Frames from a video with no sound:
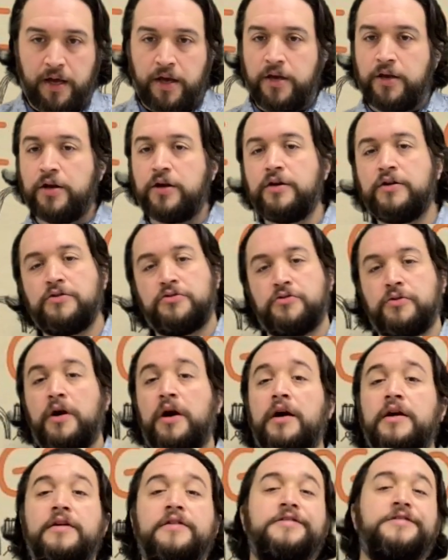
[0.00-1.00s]
You're going to draw
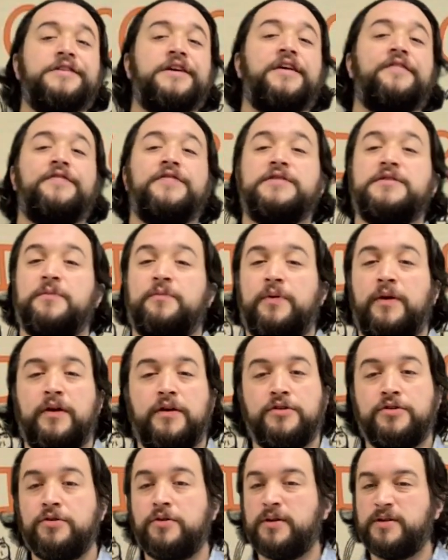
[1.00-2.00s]
yourself as a
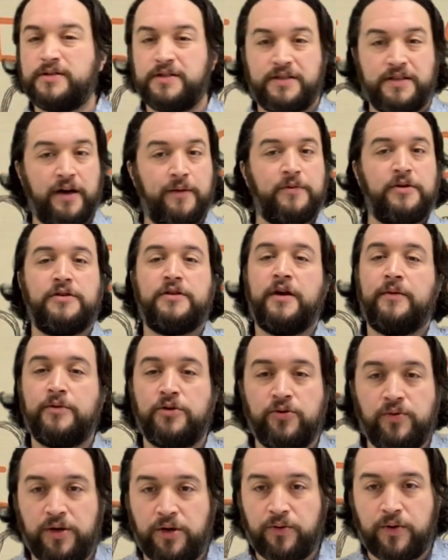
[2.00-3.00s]
picture as a
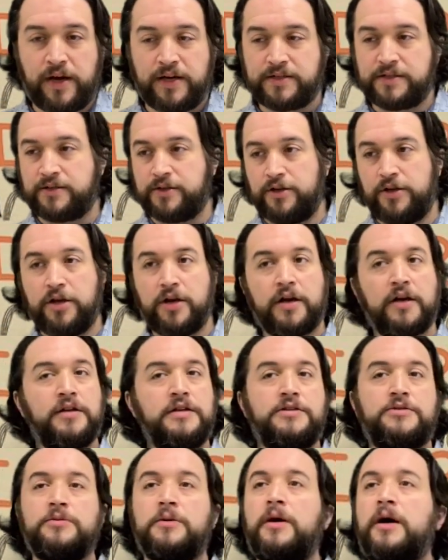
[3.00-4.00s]
WWE wrestler. You're going to
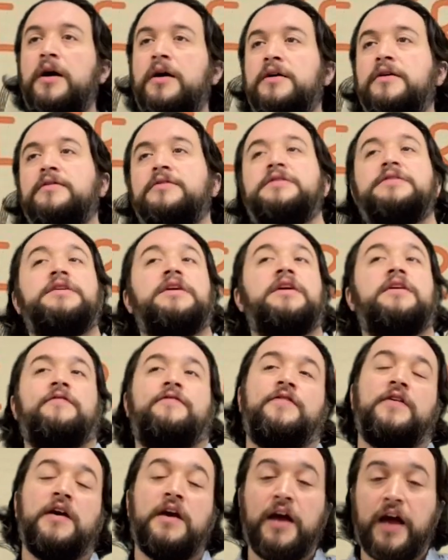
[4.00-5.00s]
draw yourself
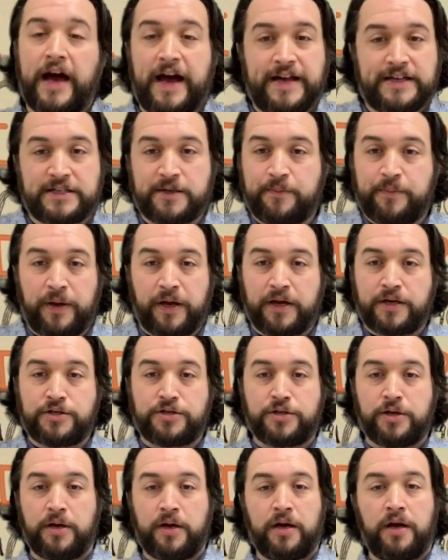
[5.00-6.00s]
as a
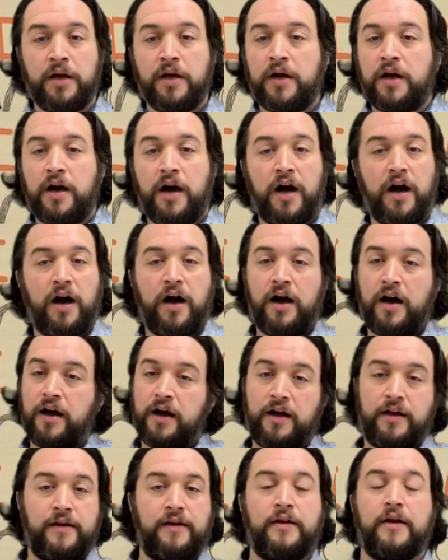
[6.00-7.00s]
picture,
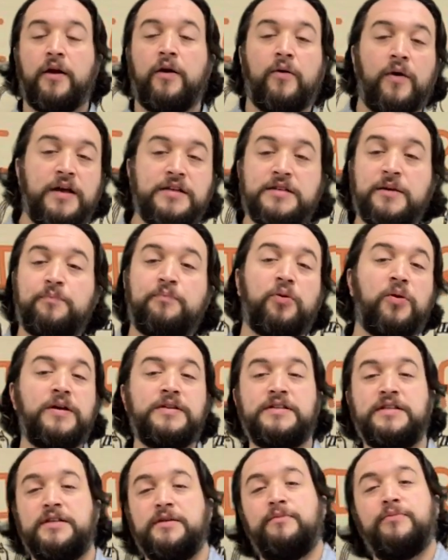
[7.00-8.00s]
as a
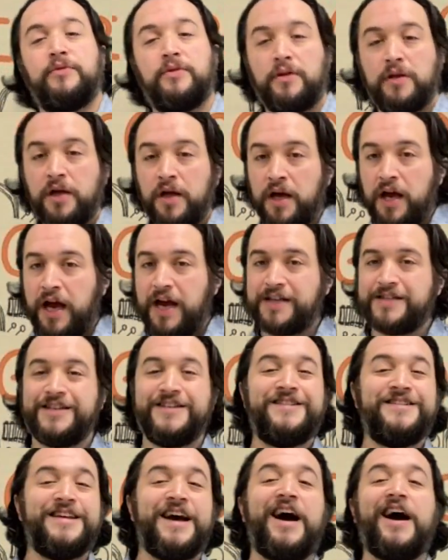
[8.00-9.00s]
principal, as a
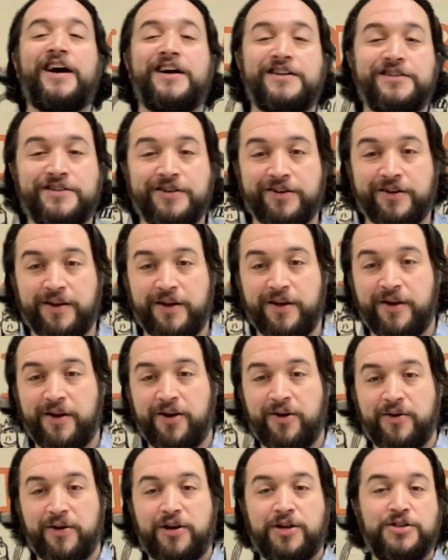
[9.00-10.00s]
doctor,
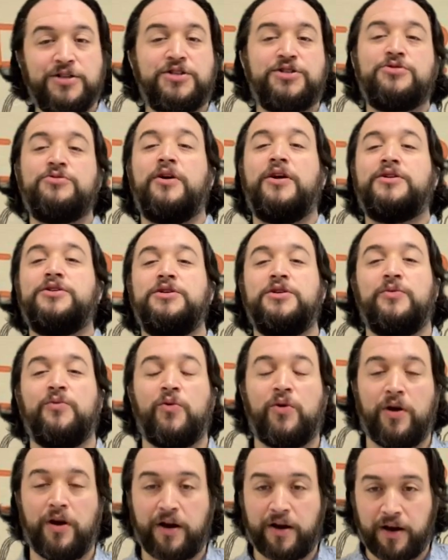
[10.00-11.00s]
a construction
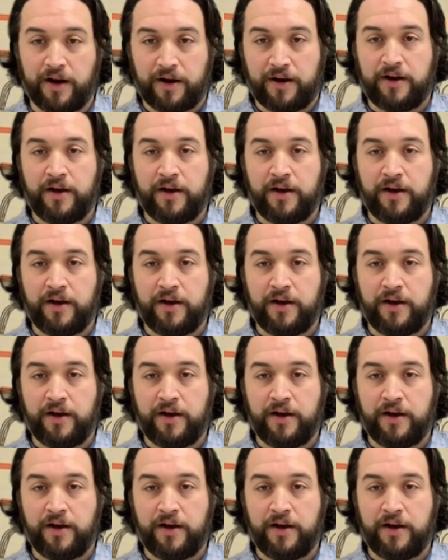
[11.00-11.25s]
worker.